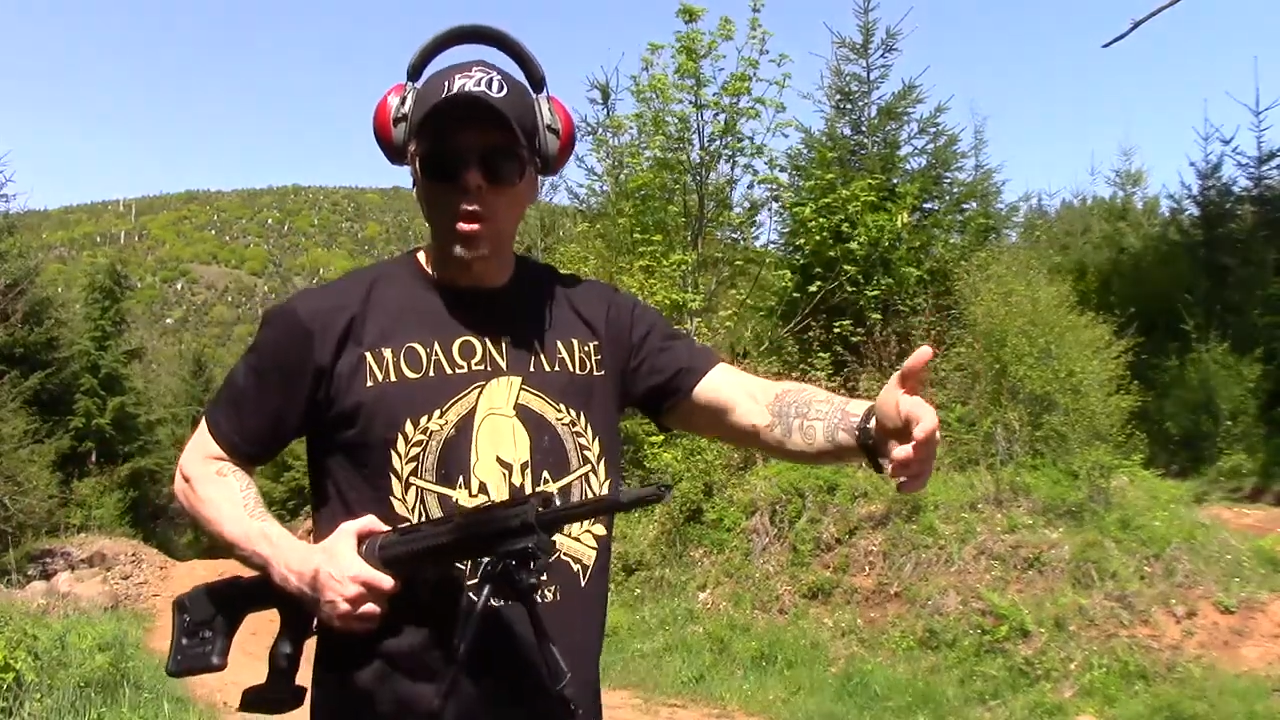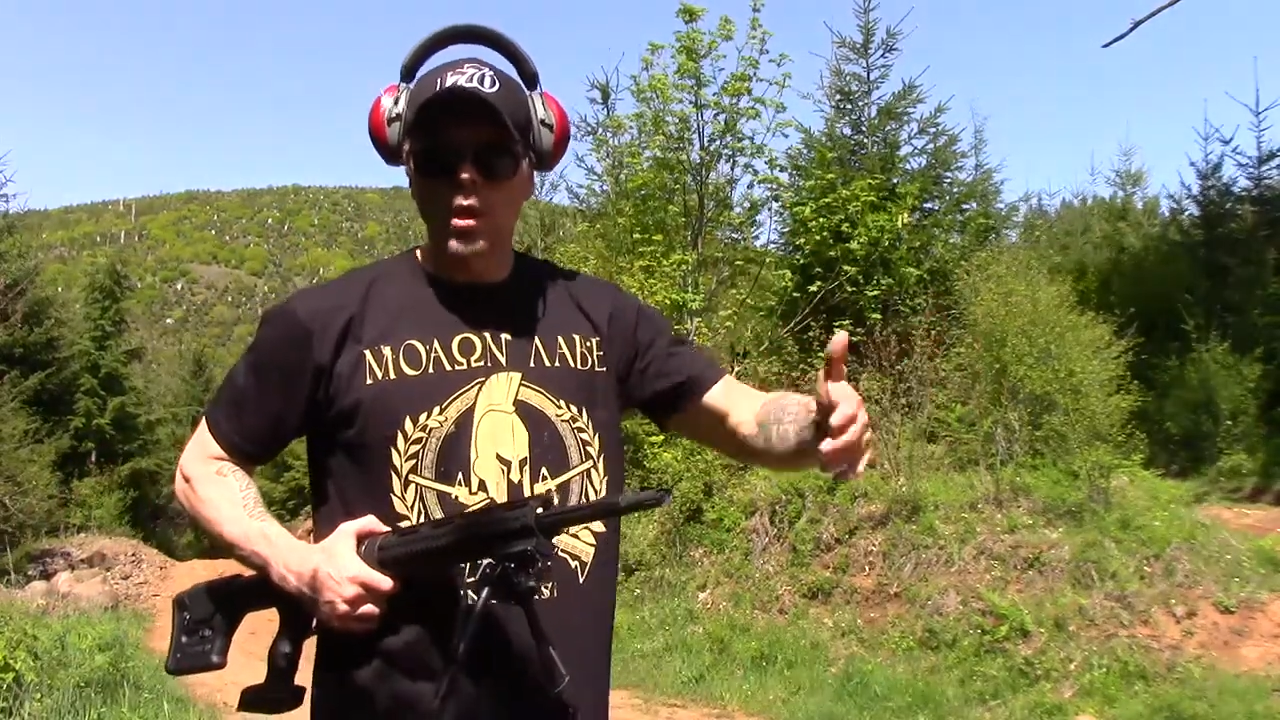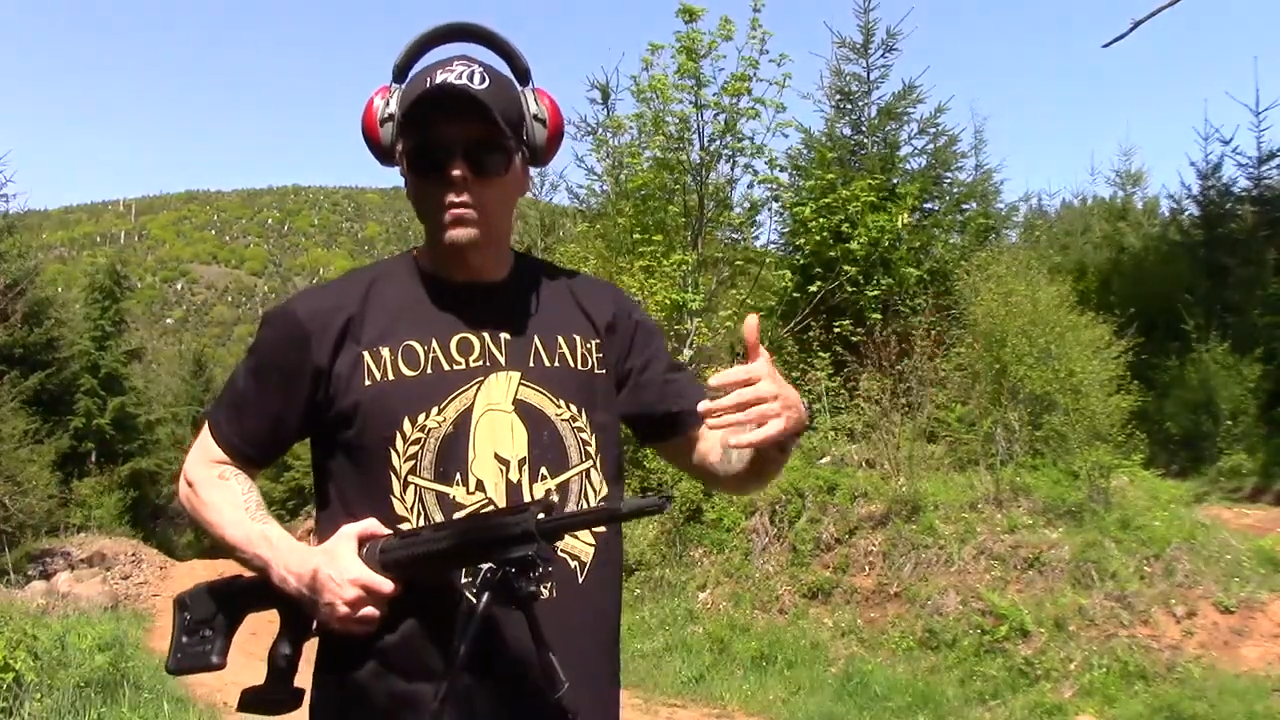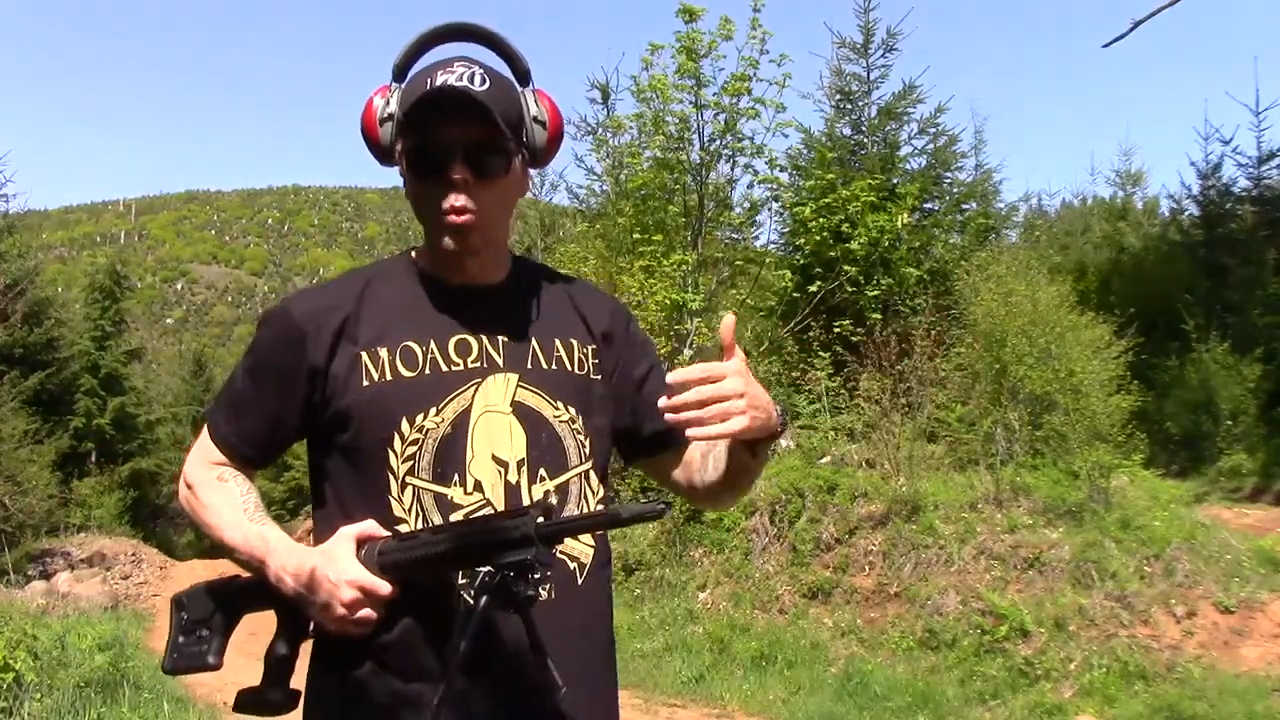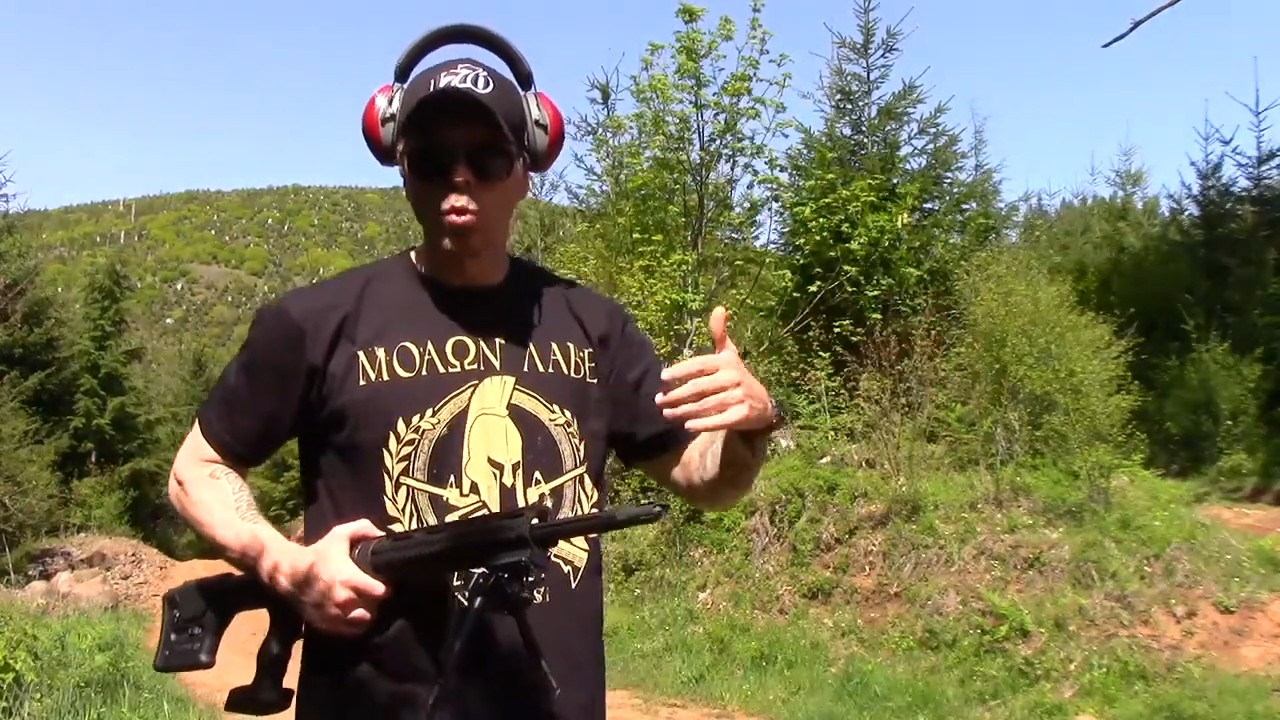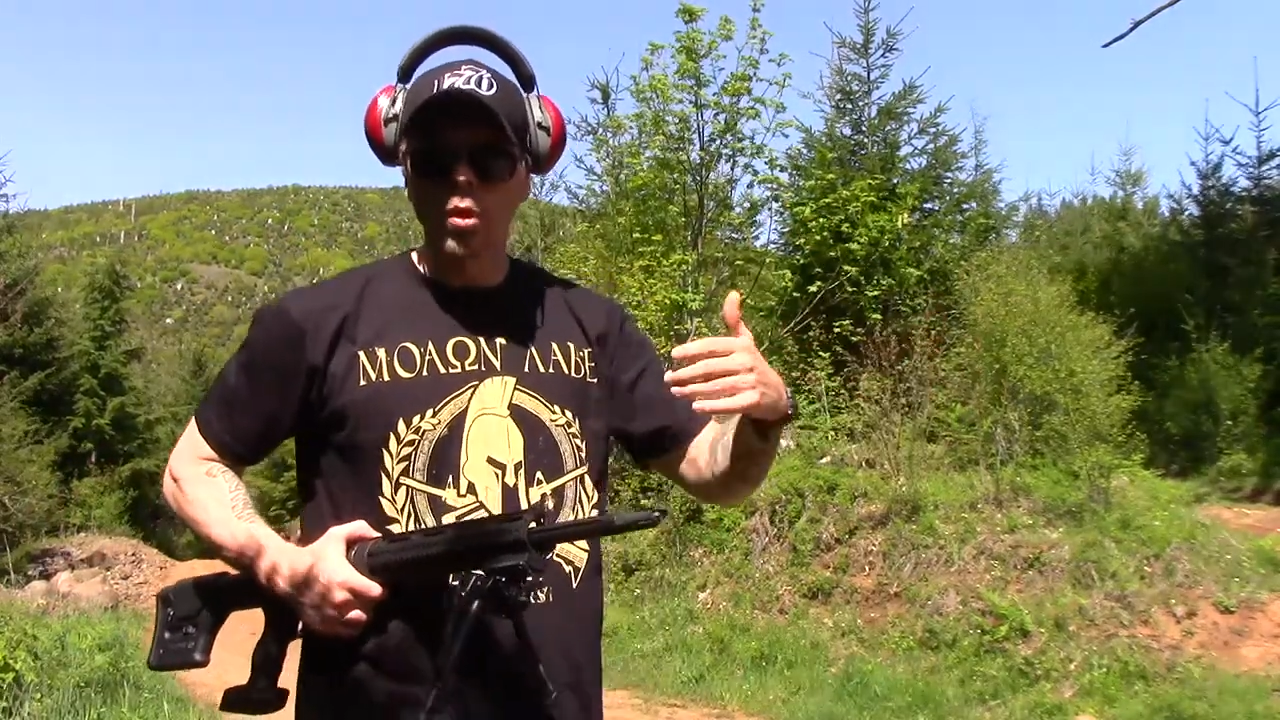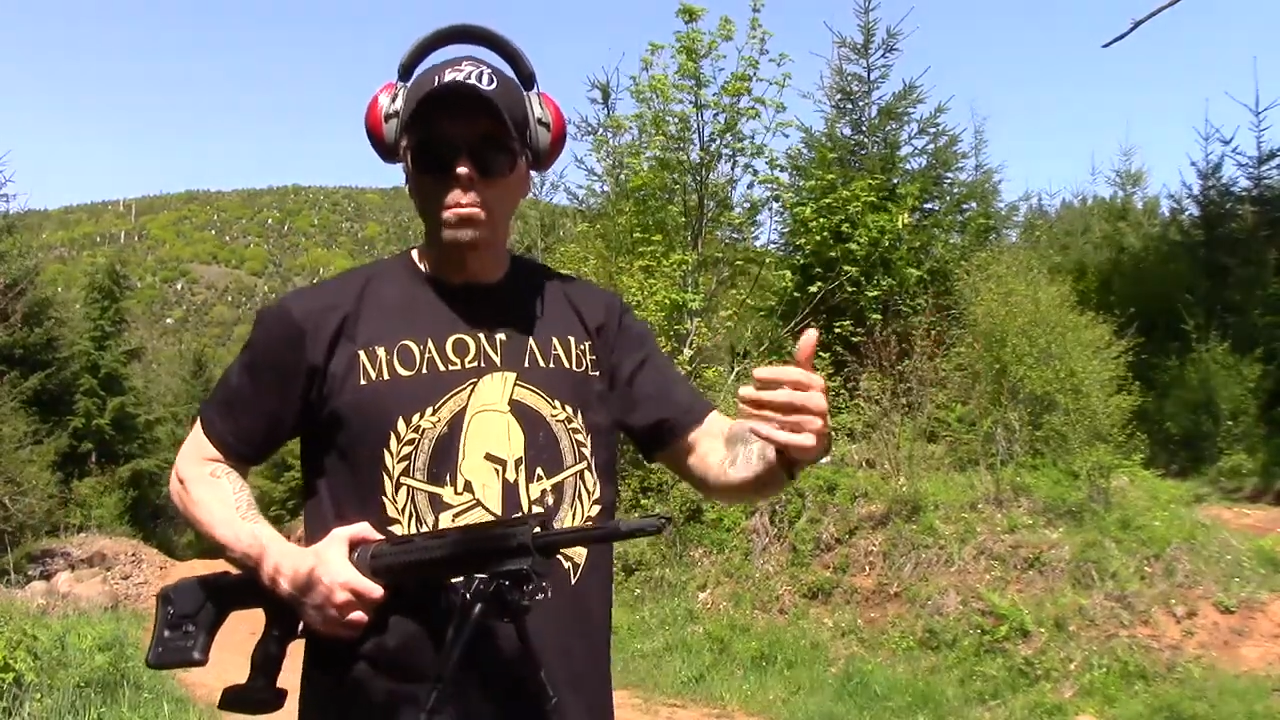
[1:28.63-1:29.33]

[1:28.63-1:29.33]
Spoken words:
if you were a